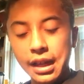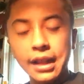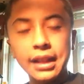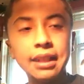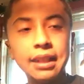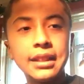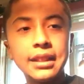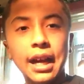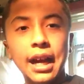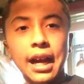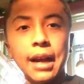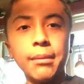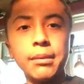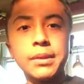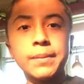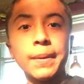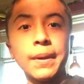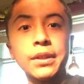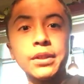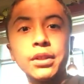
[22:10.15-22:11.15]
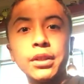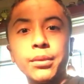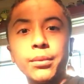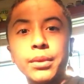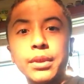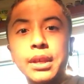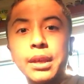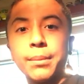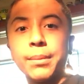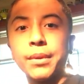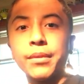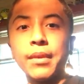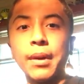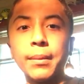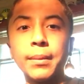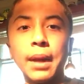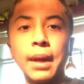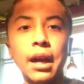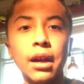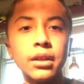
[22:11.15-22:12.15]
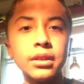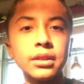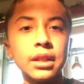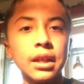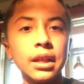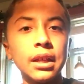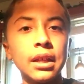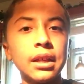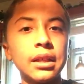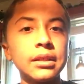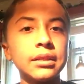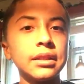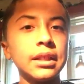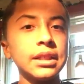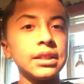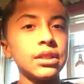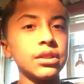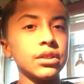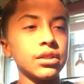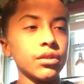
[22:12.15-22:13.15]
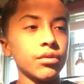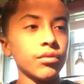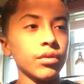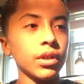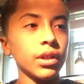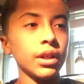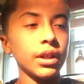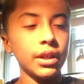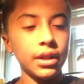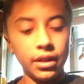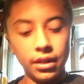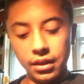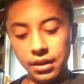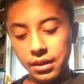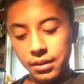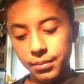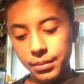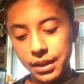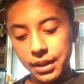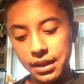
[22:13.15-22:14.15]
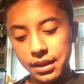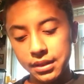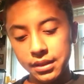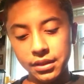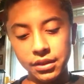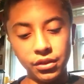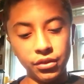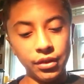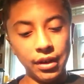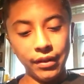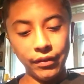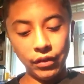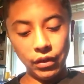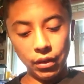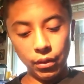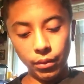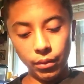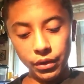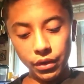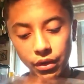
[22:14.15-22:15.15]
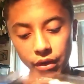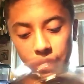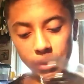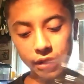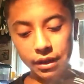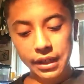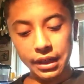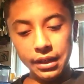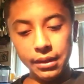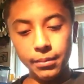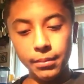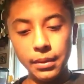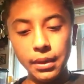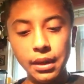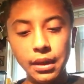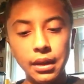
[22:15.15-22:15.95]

Anytime, especially with keeping reptiles, scissors are really good because you never know when you're gonna need them.